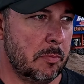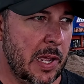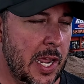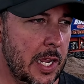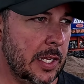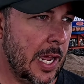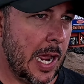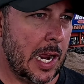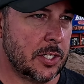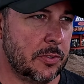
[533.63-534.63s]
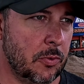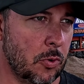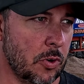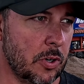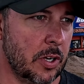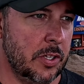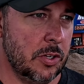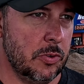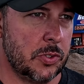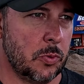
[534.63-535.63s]
pay cash for a
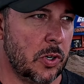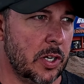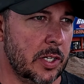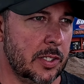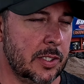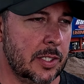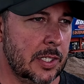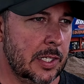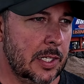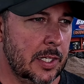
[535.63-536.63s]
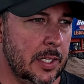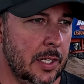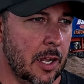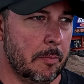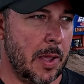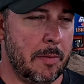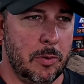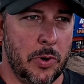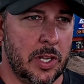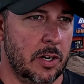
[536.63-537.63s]
used one. Maybe
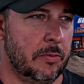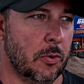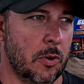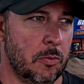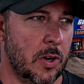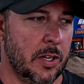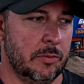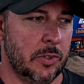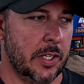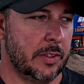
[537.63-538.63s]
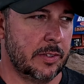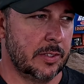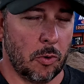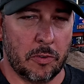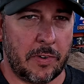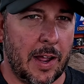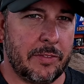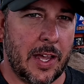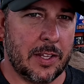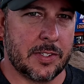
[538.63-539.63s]
we could afford one with 4,000 or
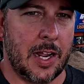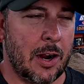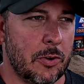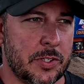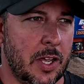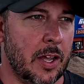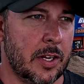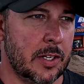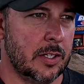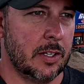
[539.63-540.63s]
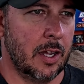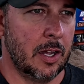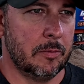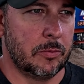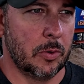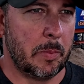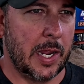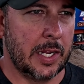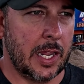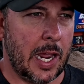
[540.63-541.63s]
5,000 hours on it if we're
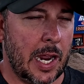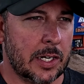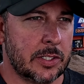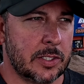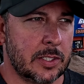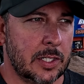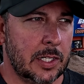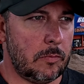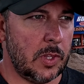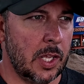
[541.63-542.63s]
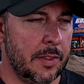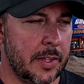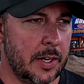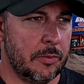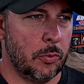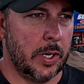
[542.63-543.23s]
paying cash. And then if